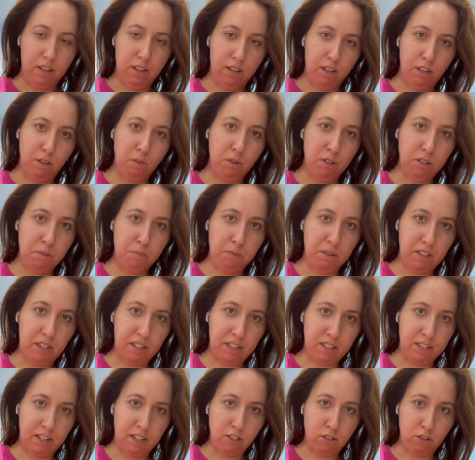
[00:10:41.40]
You want it to be like
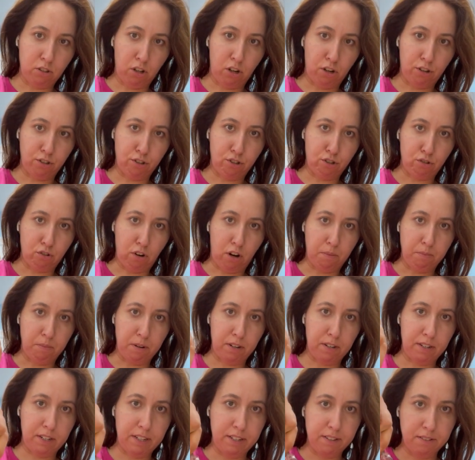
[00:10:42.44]
a nice large
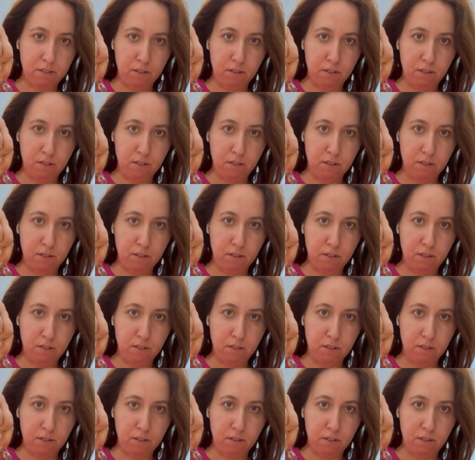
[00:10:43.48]
strawberry.